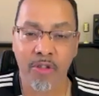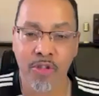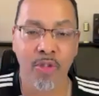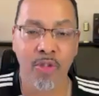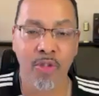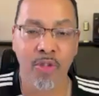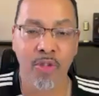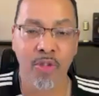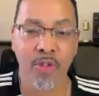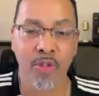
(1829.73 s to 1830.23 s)

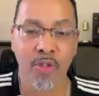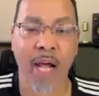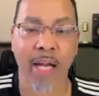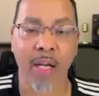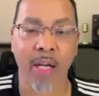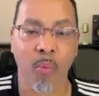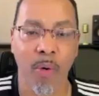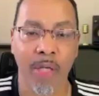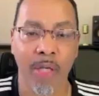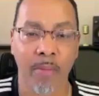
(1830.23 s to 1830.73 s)
Usually you're
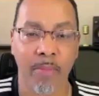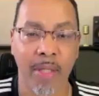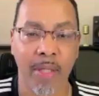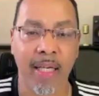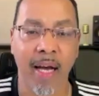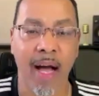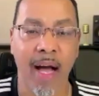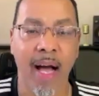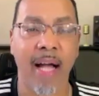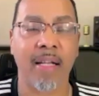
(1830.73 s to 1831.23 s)
trying to win them to
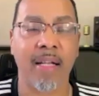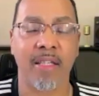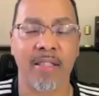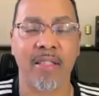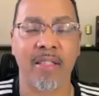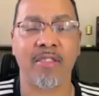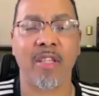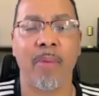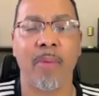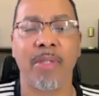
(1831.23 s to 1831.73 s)
God
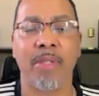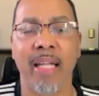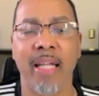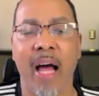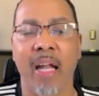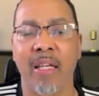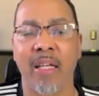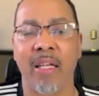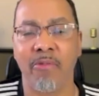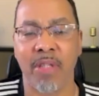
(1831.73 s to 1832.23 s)
because it's something
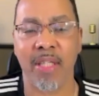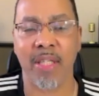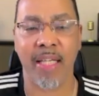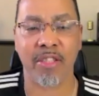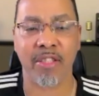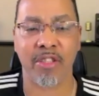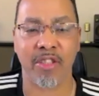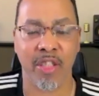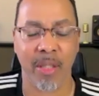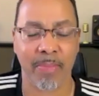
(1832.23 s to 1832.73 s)
out of the
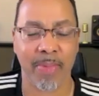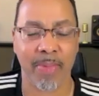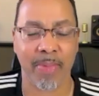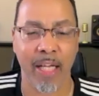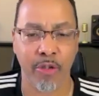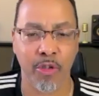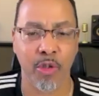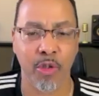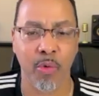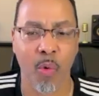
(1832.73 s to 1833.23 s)
relationship
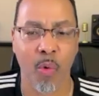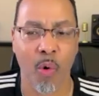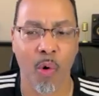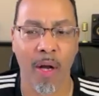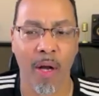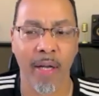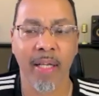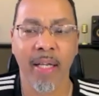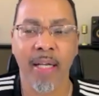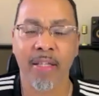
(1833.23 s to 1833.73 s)
that you
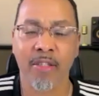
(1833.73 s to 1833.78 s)
want.